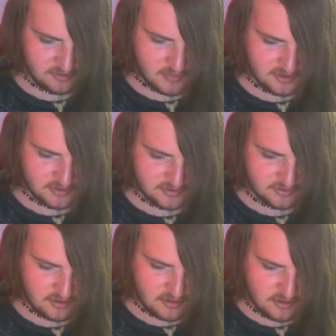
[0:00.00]
to the
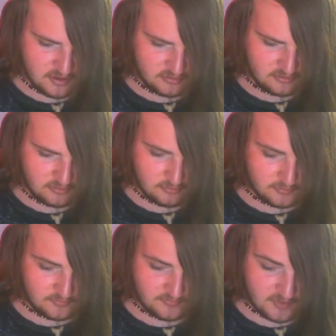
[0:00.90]
pet's
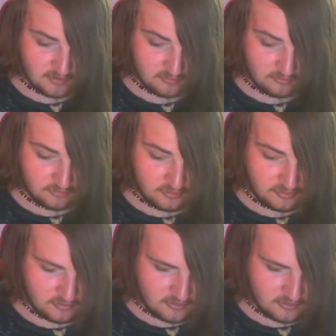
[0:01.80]
nose and mouth,